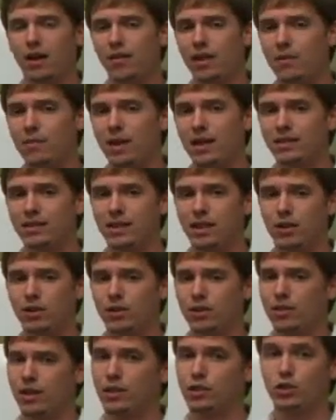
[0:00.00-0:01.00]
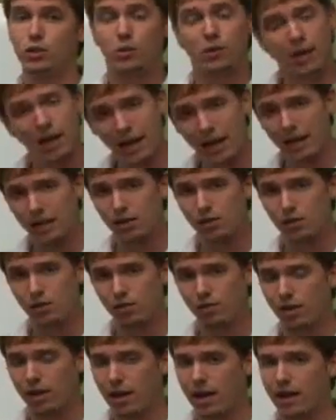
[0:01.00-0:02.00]
They may tell you that you can't
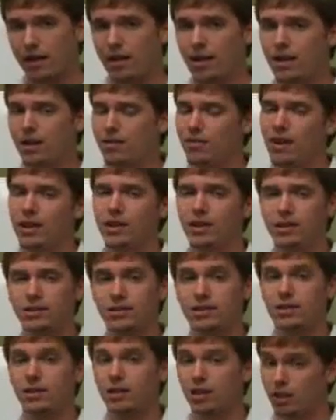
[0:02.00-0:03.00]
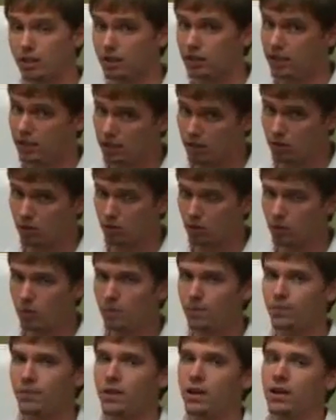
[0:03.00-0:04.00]
do that, that it's
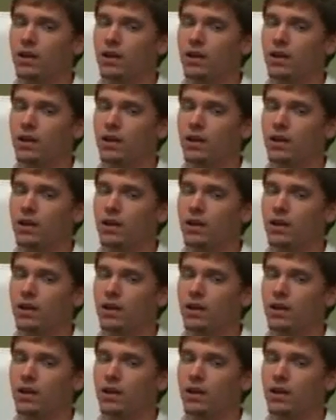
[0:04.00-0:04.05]
illegal,